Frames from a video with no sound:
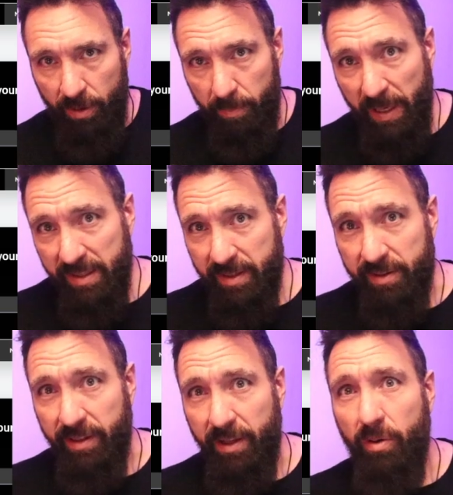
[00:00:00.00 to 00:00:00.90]

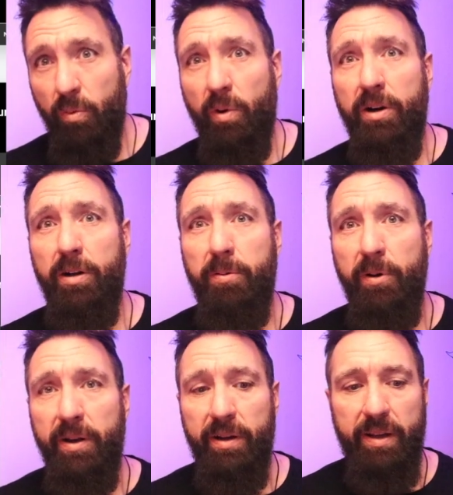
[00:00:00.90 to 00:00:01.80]
Basically, we're going to
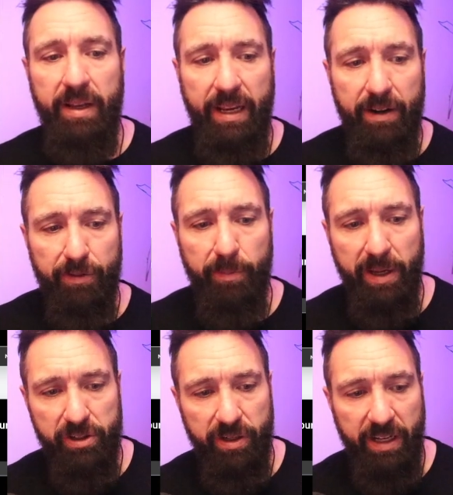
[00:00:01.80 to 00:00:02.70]
put
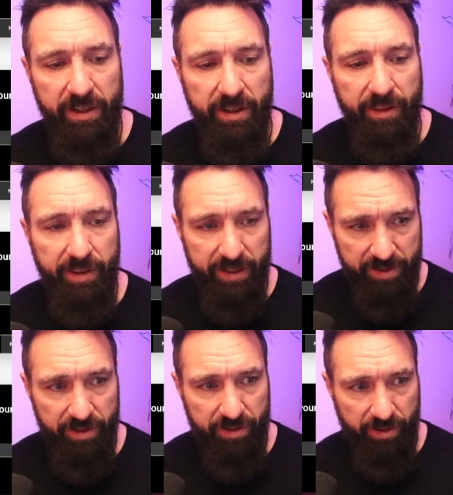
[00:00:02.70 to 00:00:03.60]
information into this
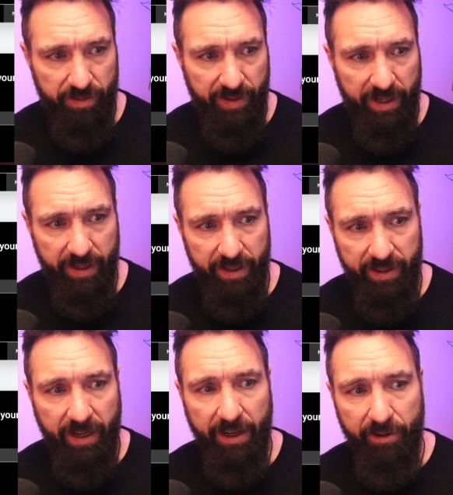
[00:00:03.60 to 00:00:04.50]
survey that
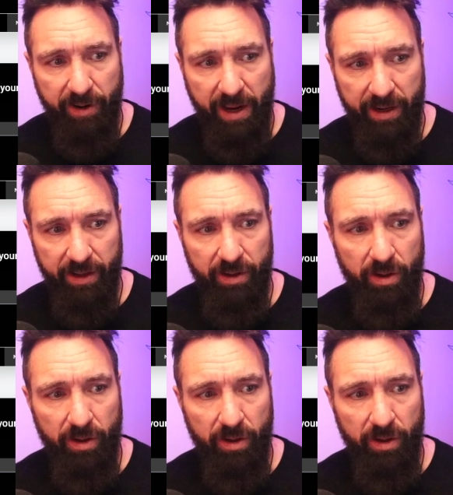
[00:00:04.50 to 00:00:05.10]
I created